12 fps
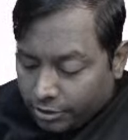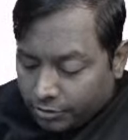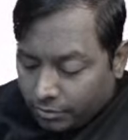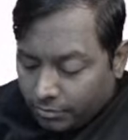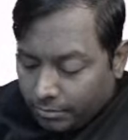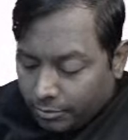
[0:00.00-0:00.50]
this
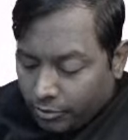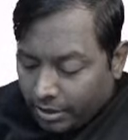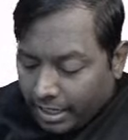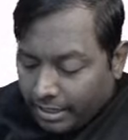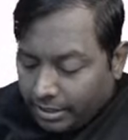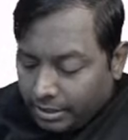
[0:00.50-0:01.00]
one will be your
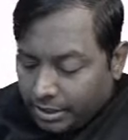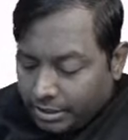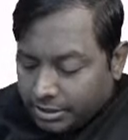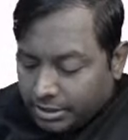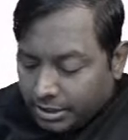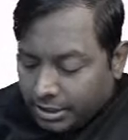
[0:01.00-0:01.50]

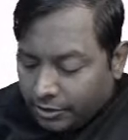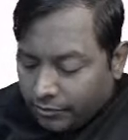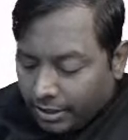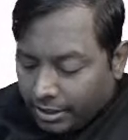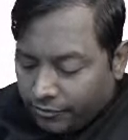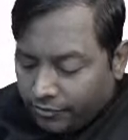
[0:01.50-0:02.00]

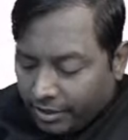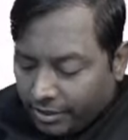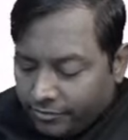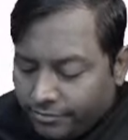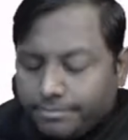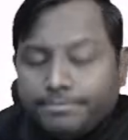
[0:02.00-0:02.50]
anti-CD25.